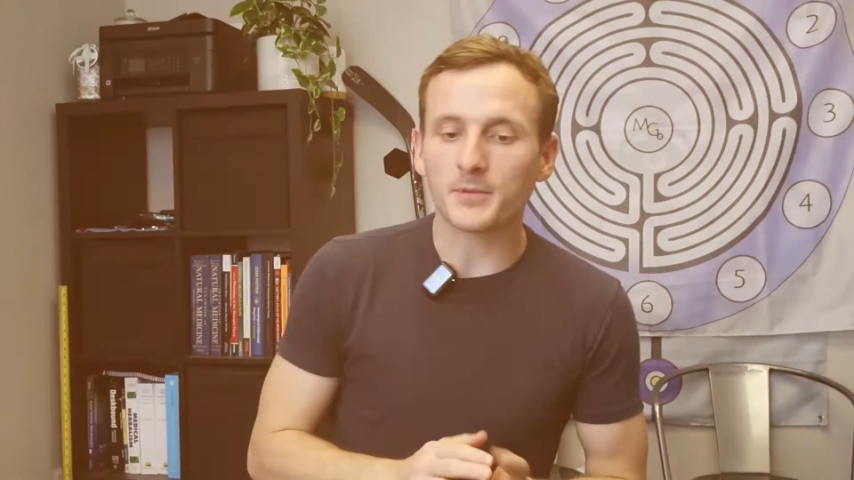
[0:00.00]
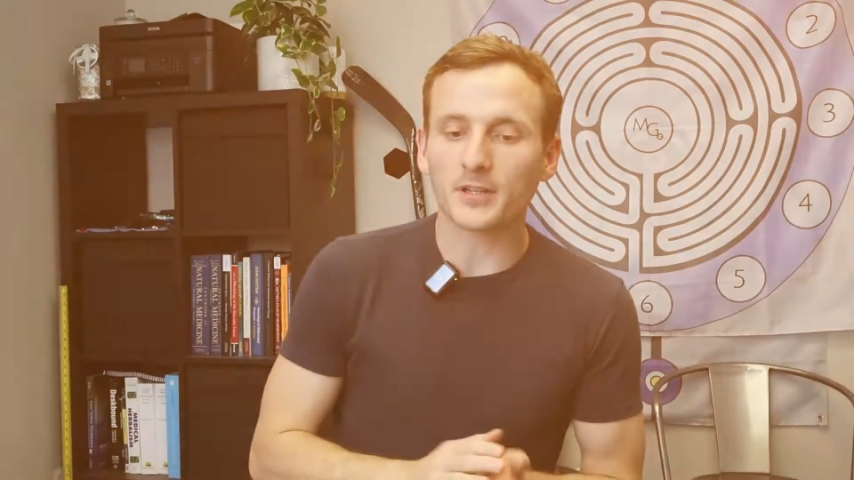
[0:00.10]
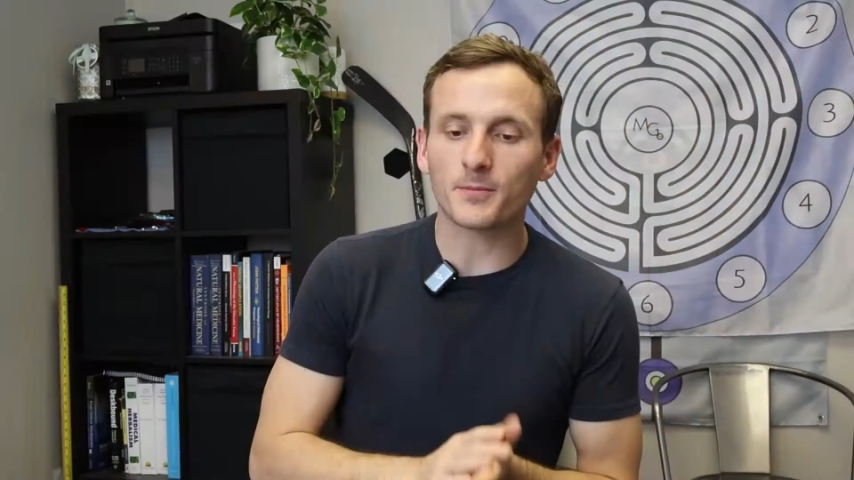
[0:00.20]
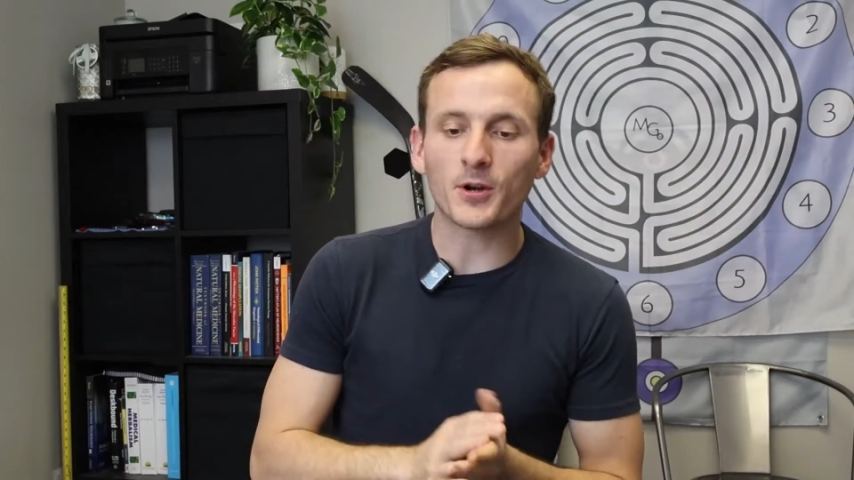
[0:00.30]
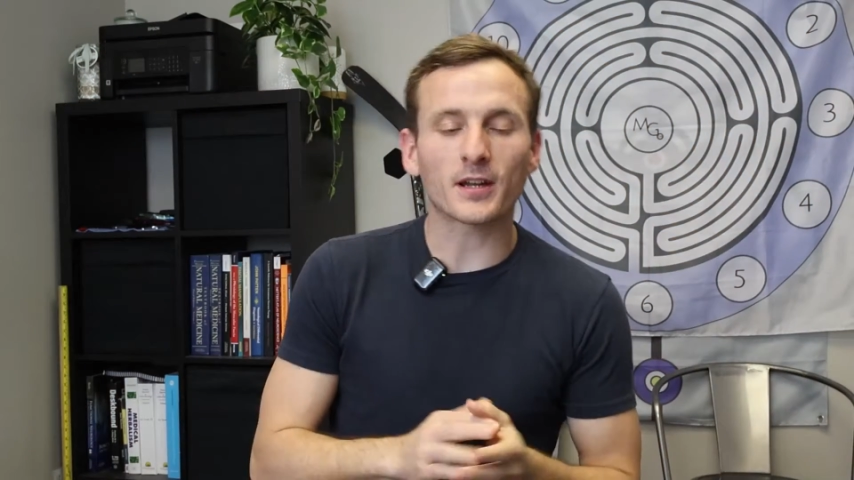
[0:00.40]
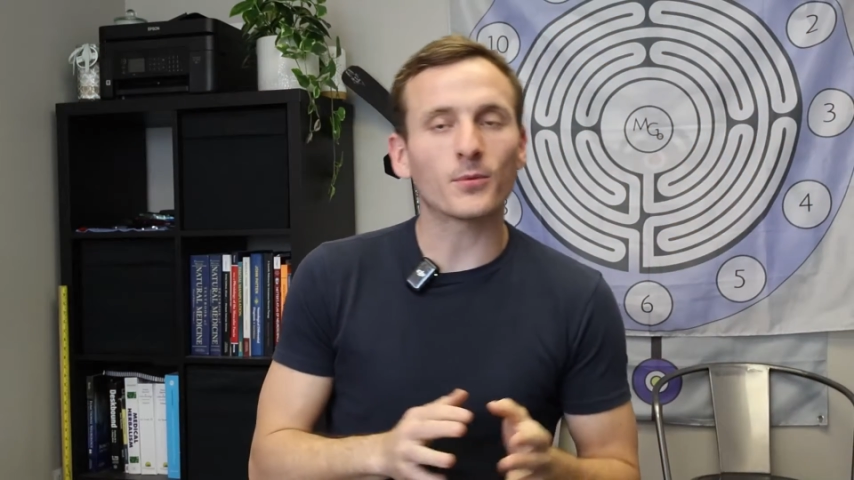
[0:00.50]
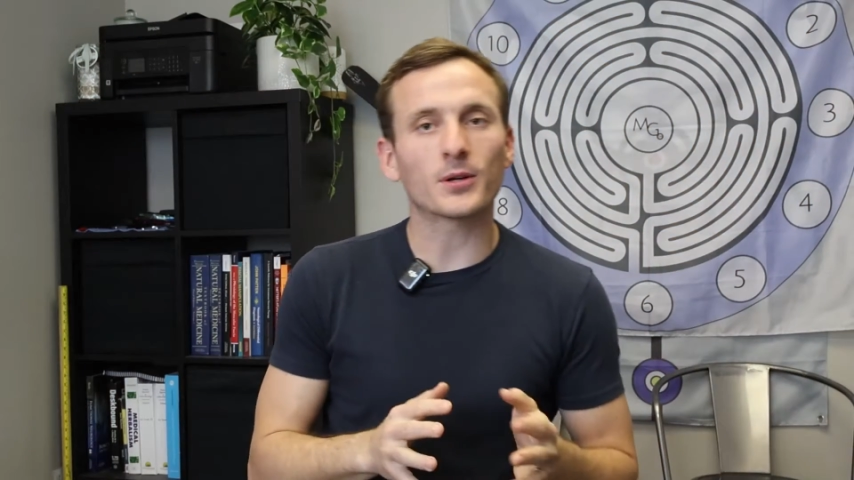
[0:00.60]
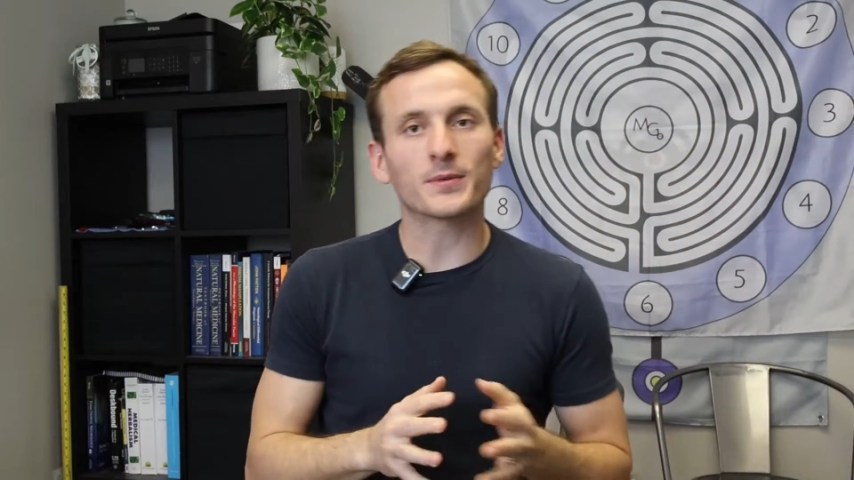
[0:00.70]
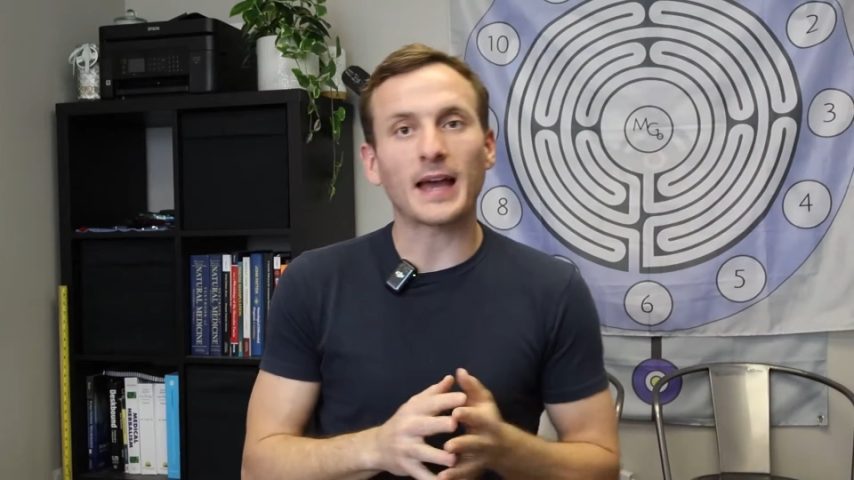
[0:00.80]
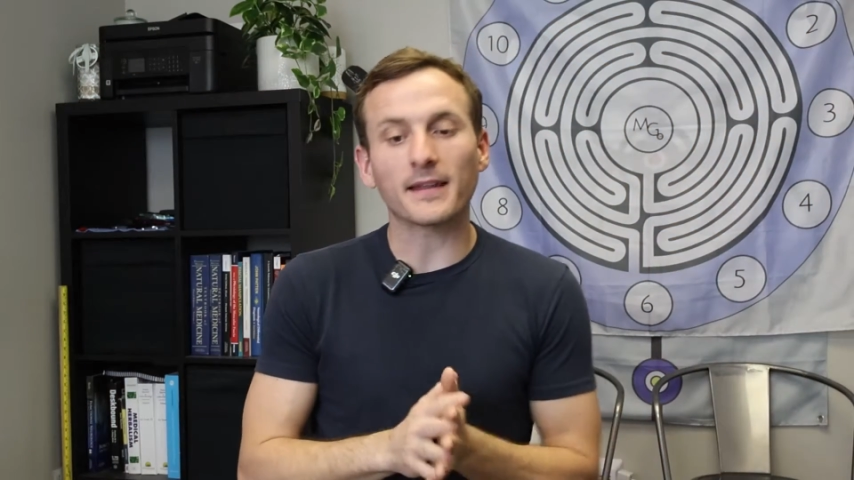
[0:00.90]
I'm Dr. Mark. I
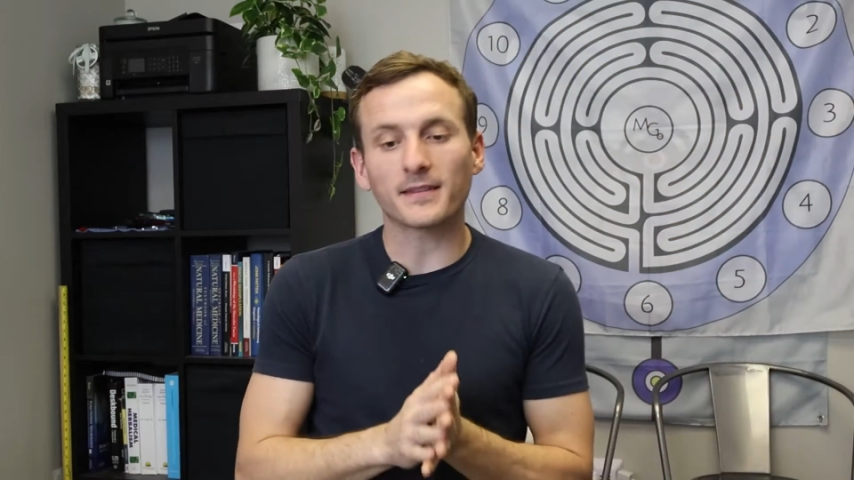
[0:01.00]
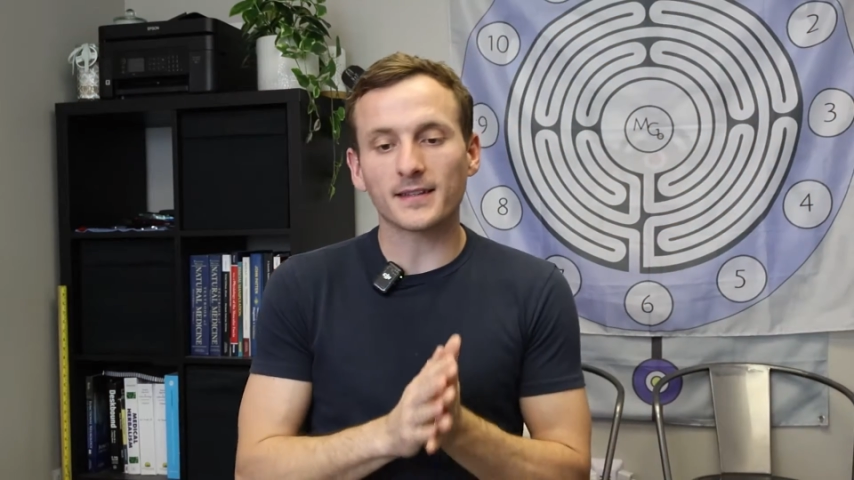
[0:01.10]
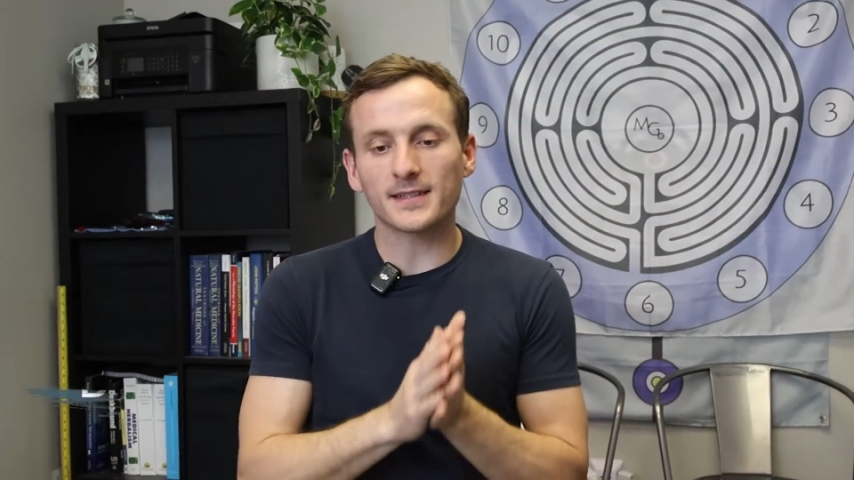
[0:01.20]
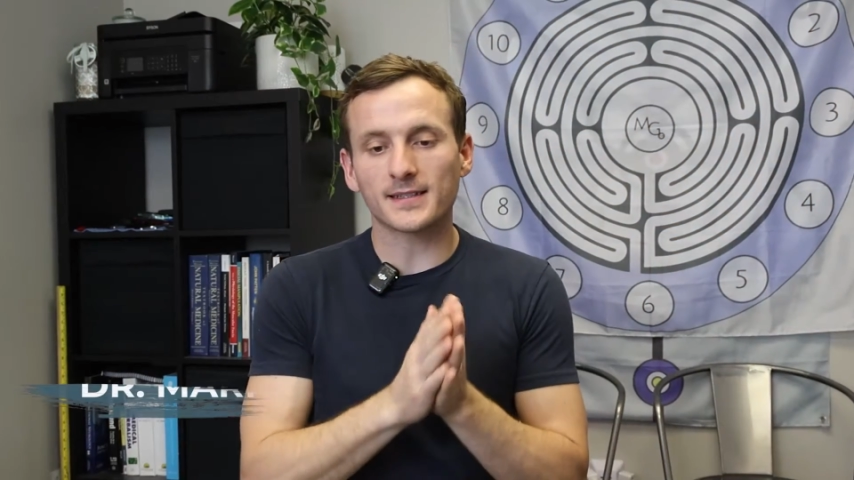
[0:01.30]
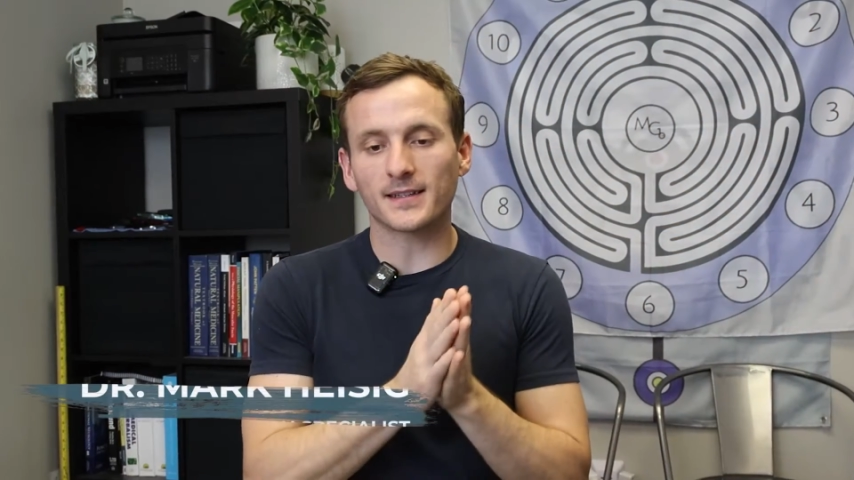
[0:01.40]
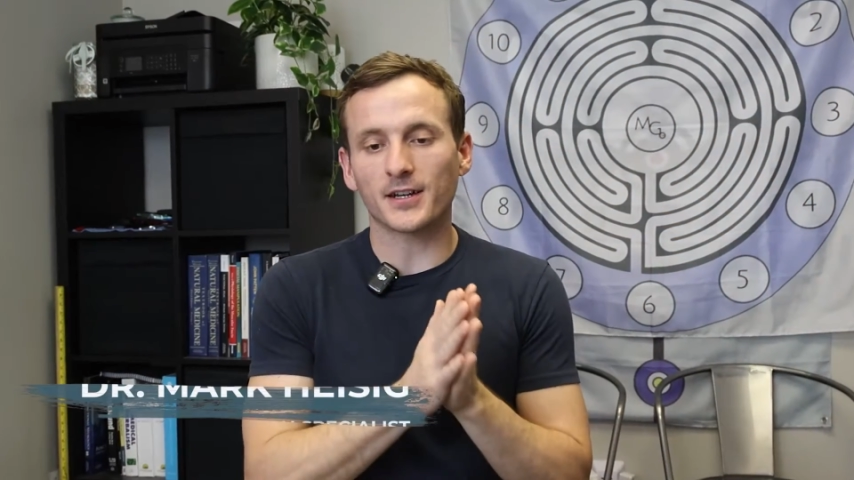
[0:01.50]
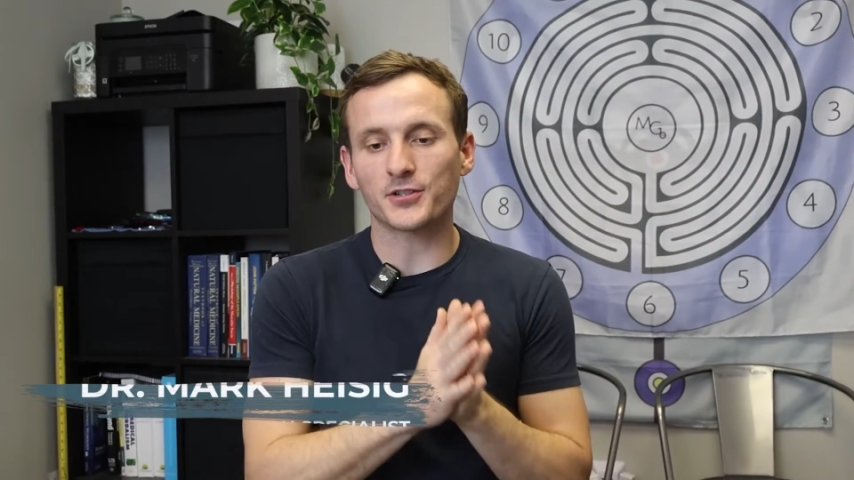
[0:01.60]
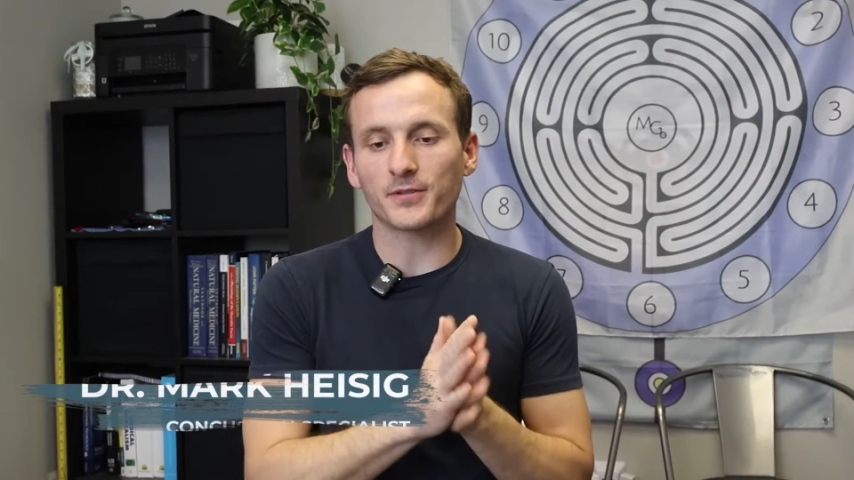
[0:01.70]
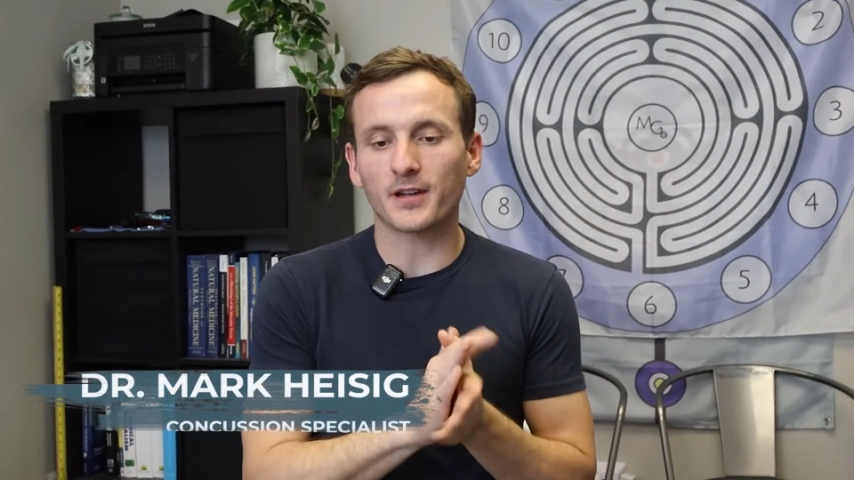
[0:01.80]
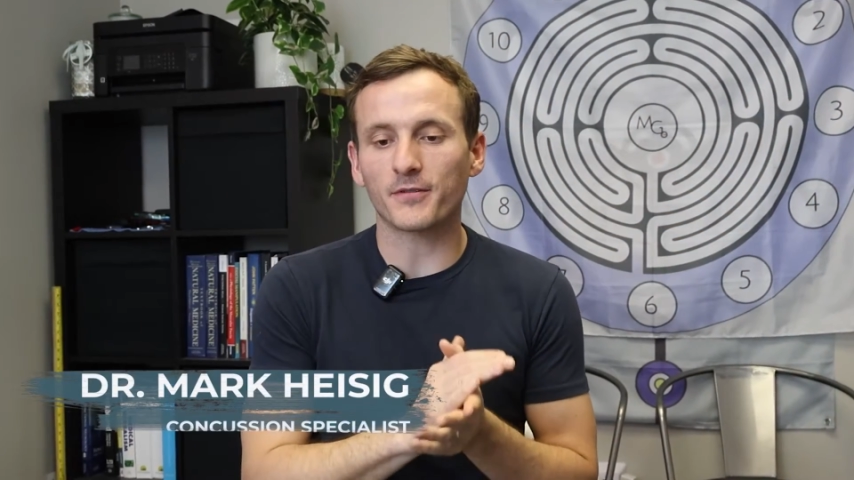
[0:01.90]
work with athletes,
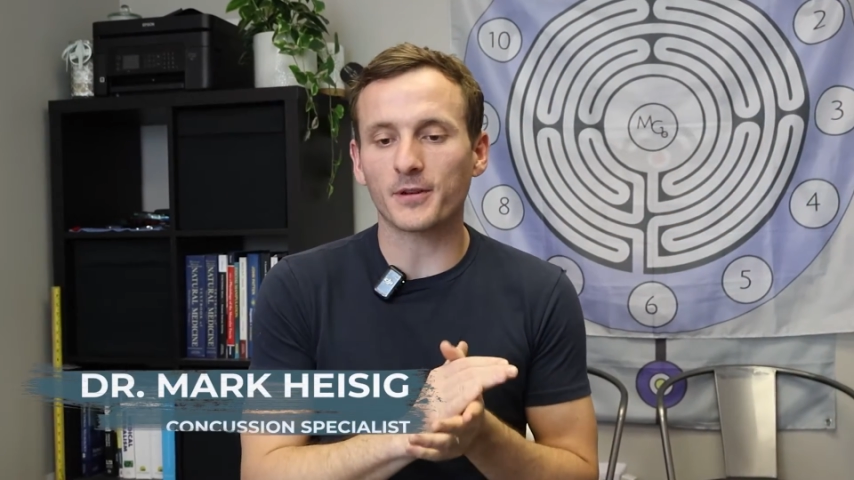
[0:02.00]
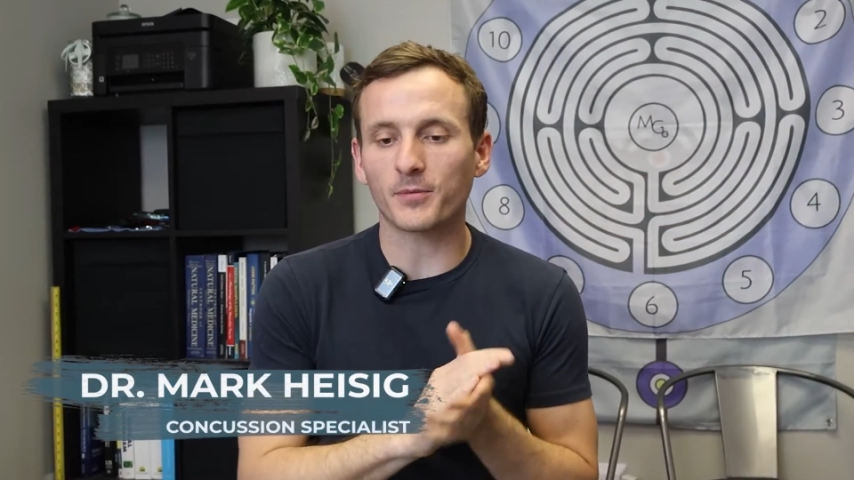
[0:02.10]
concussion recovery,